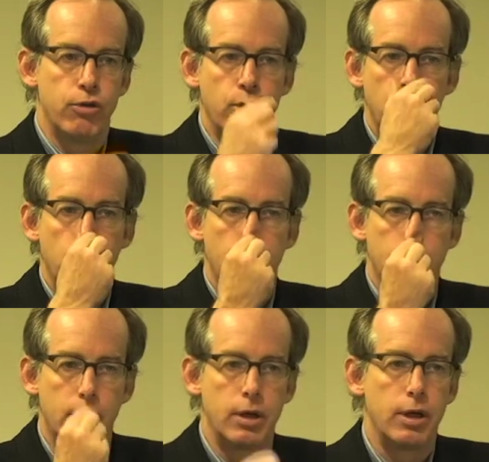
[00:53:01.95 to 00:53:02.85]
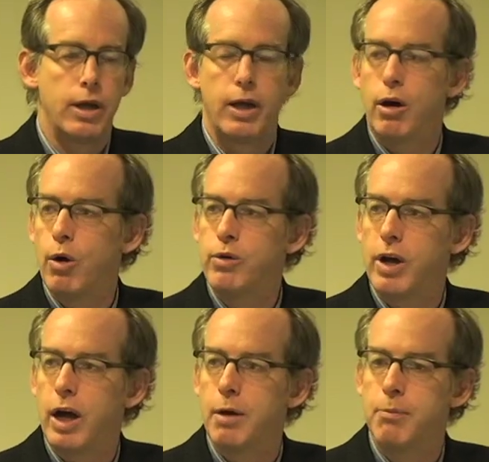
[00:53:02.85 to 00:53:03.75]
true uh, in our own
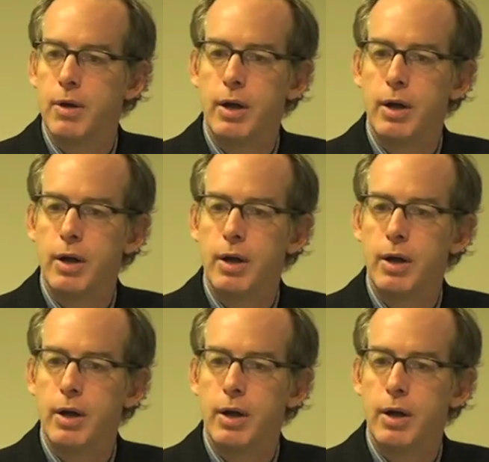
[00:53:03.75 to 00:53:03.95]
time.